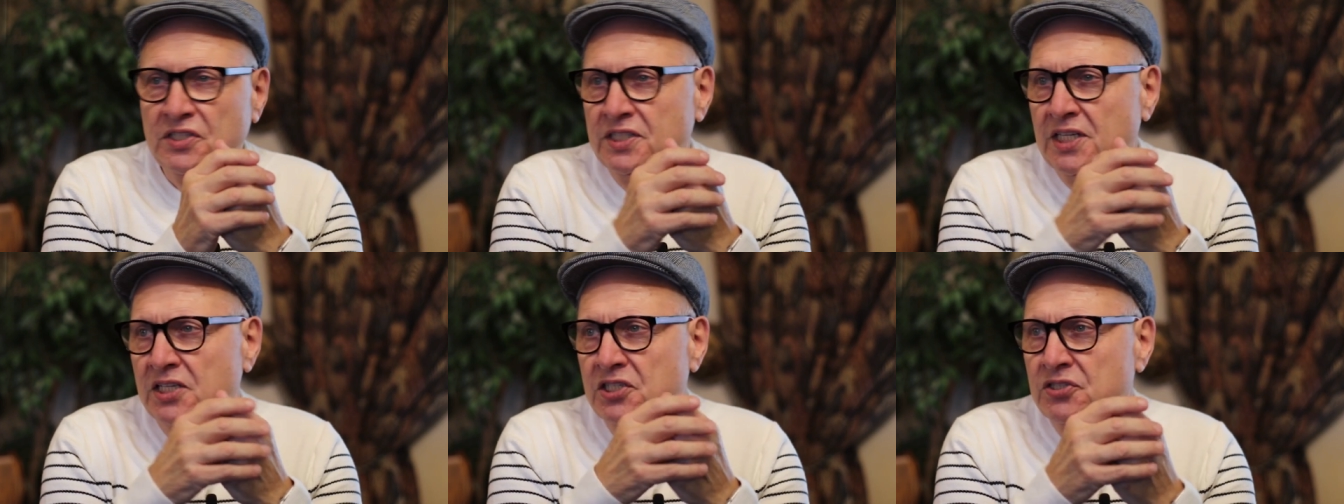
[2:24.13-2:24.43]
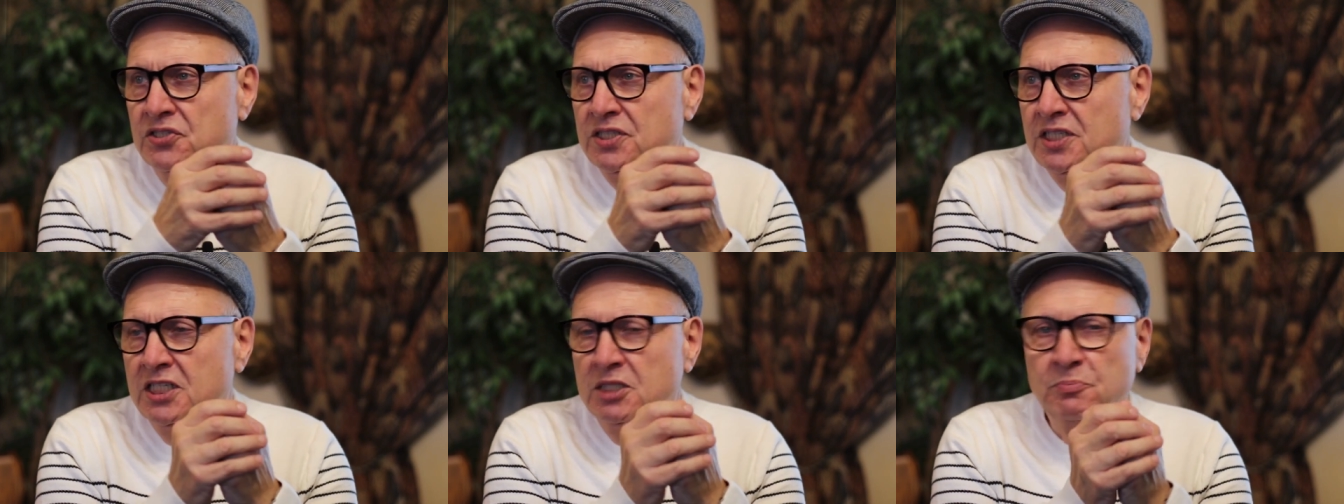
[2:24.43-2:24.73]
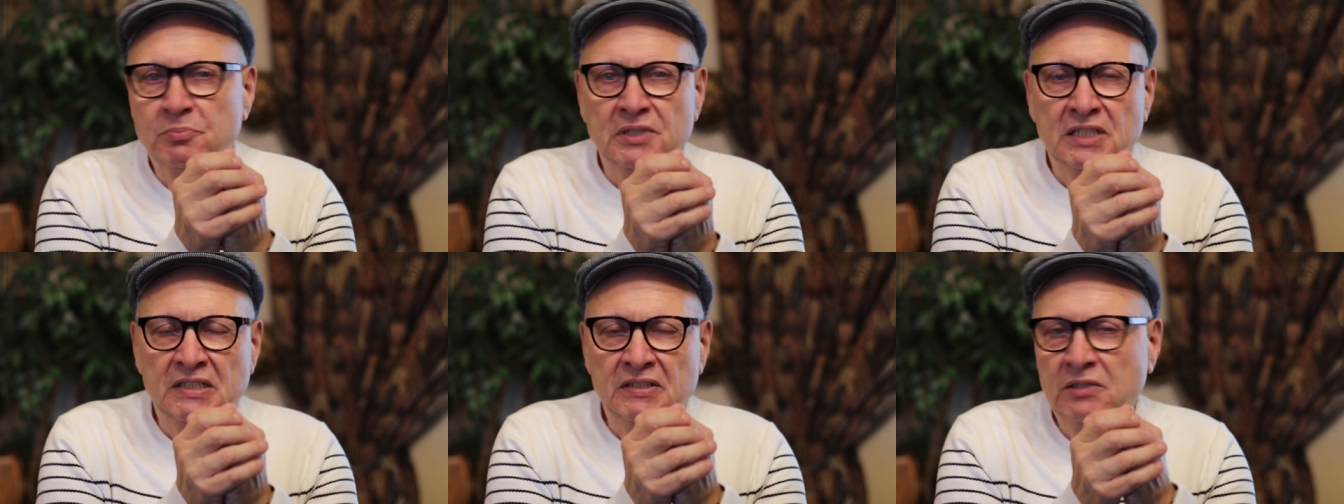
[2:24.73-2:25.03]
Sadducees
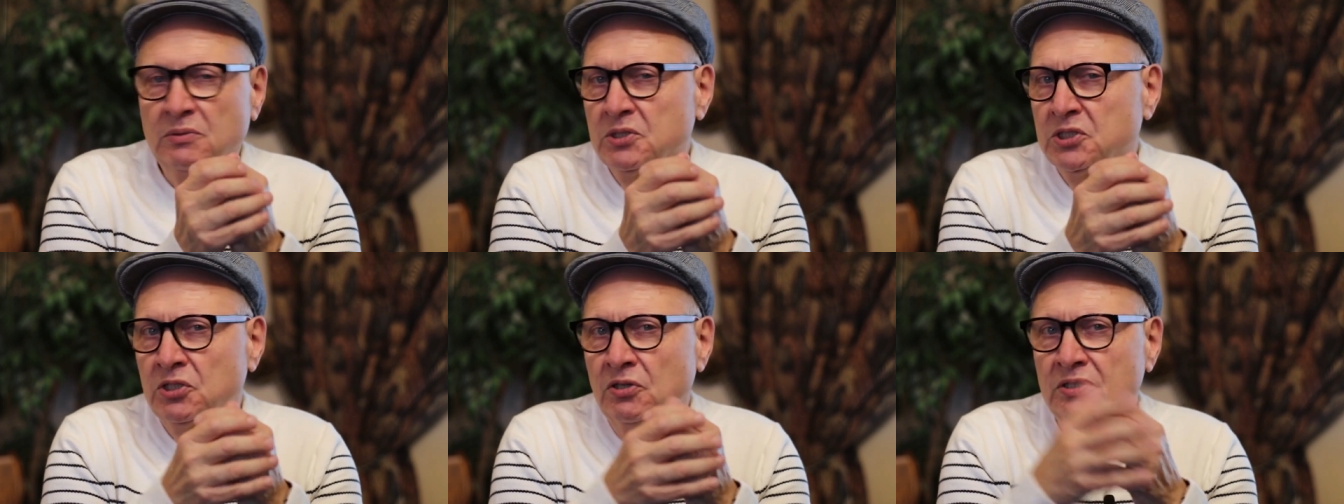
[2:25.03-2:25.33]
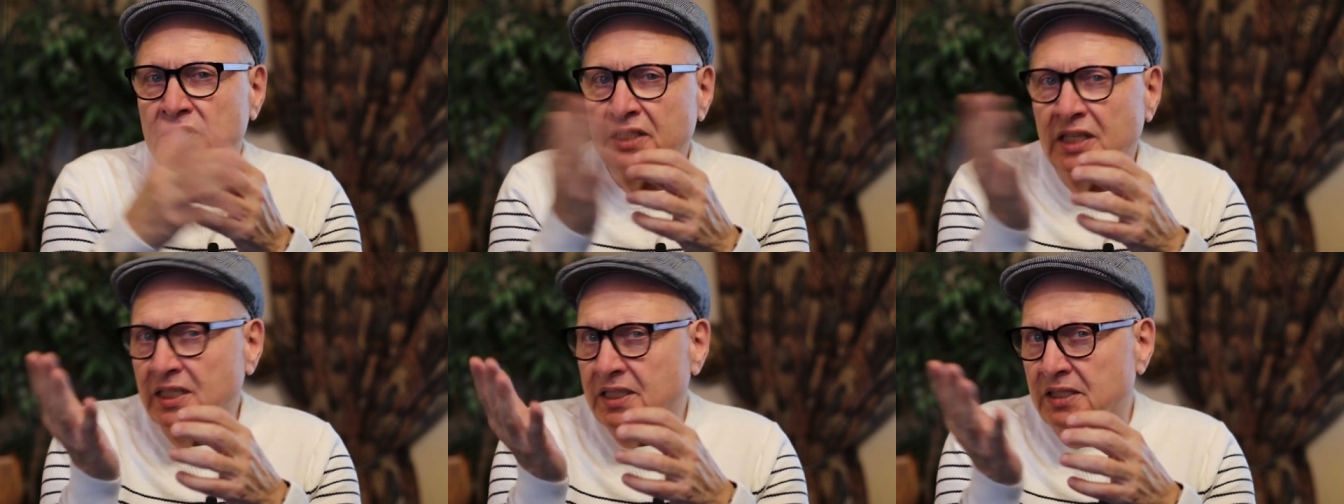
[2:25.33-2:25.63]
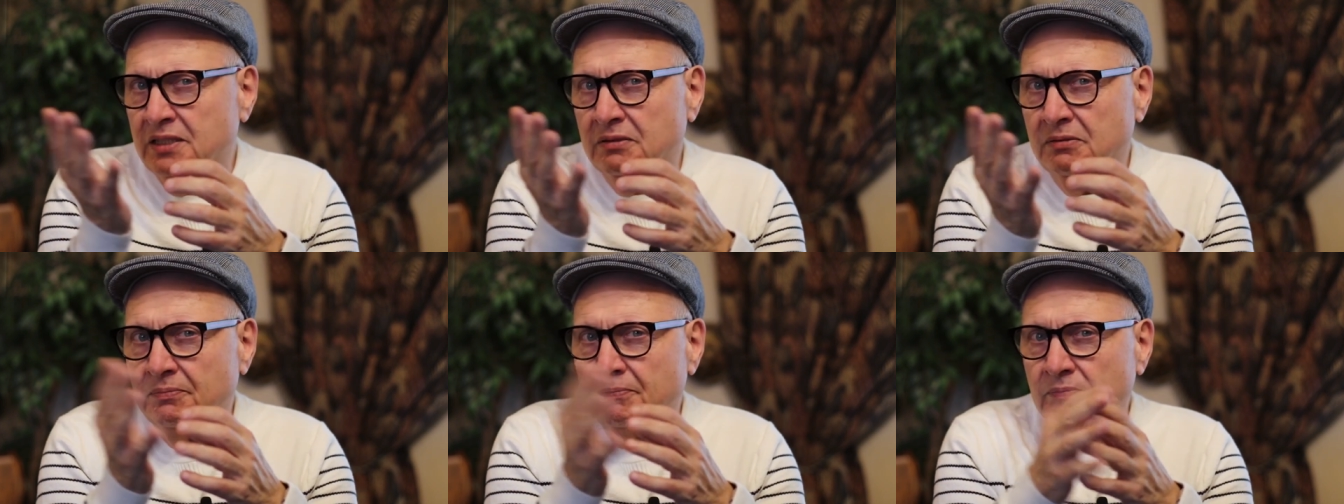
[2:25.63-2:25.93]
believed there was no
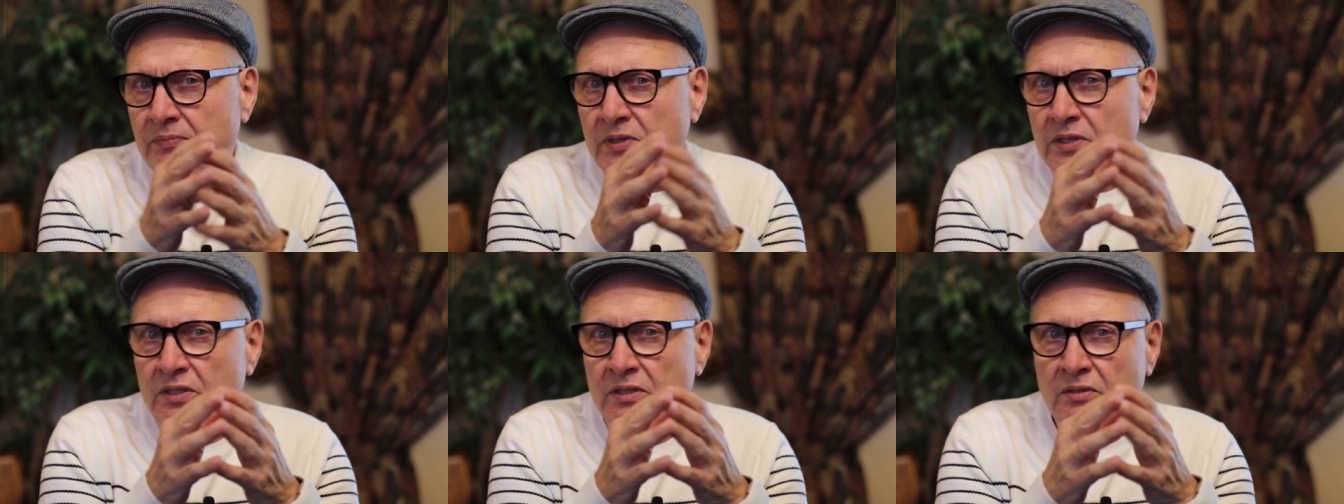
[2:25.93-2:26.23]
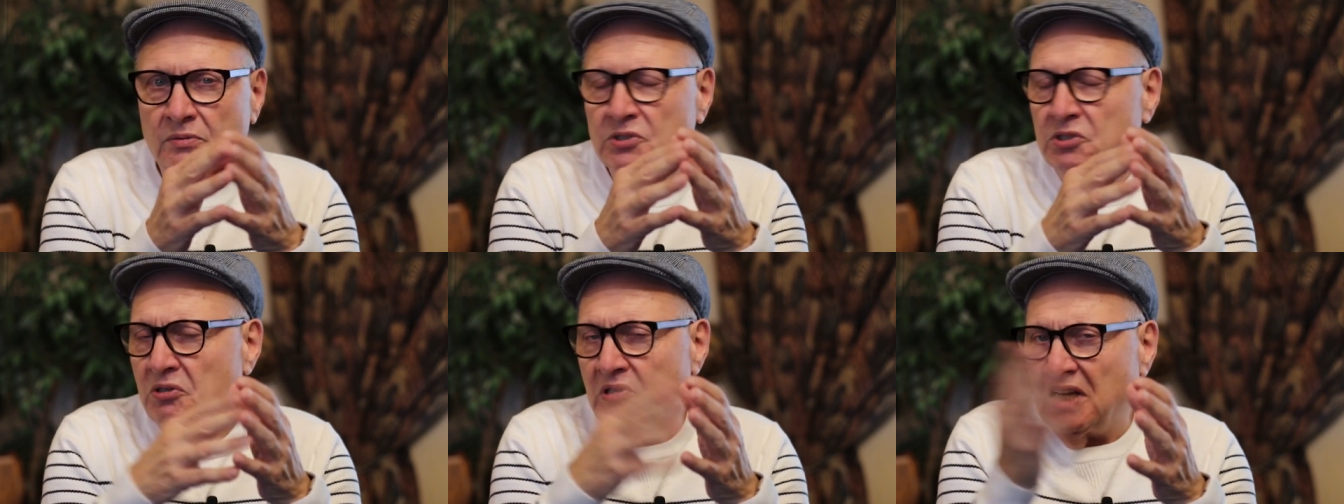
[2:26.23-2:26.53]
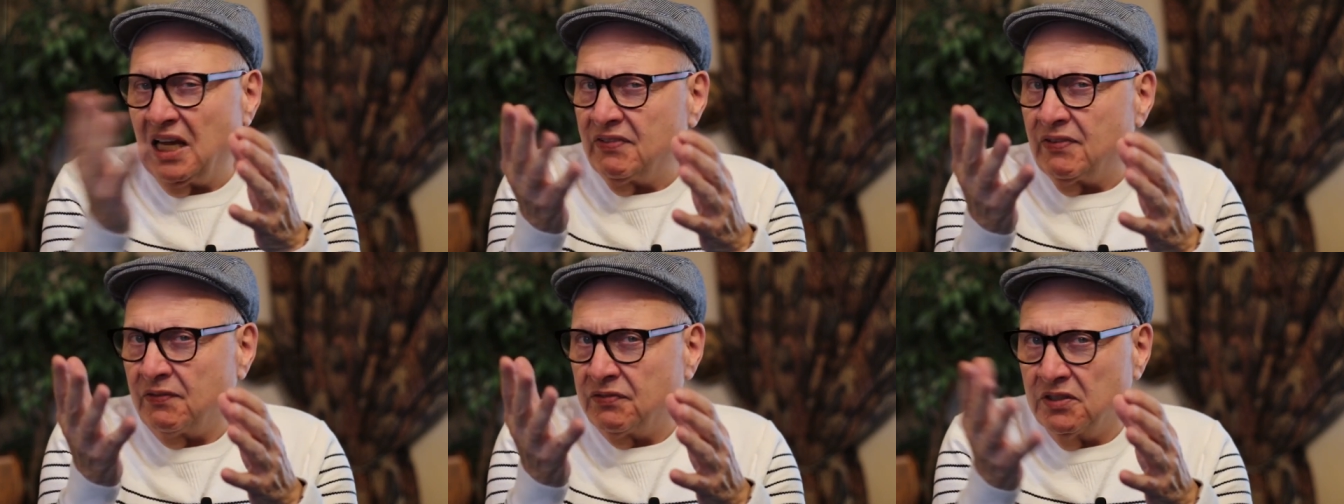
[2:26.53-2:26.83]
death, there was no
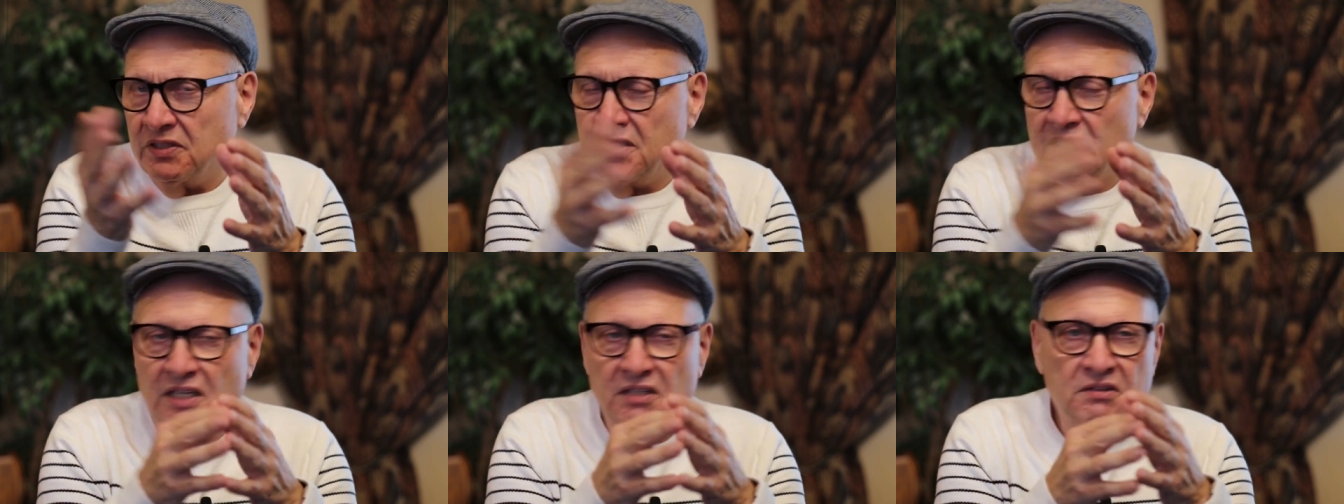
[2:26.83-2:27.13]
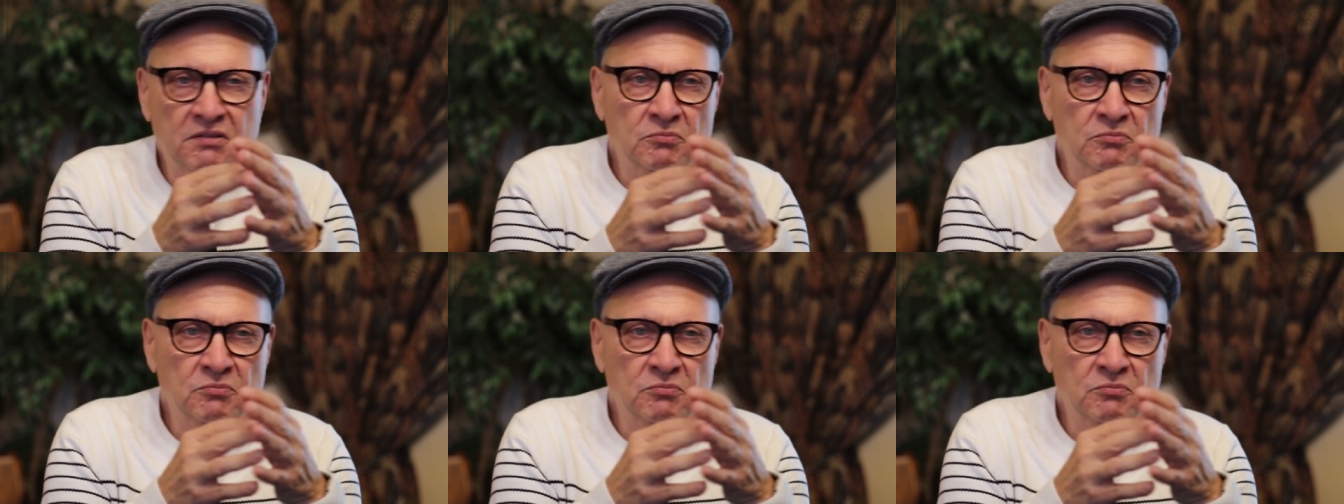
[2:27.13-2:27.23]
life after death,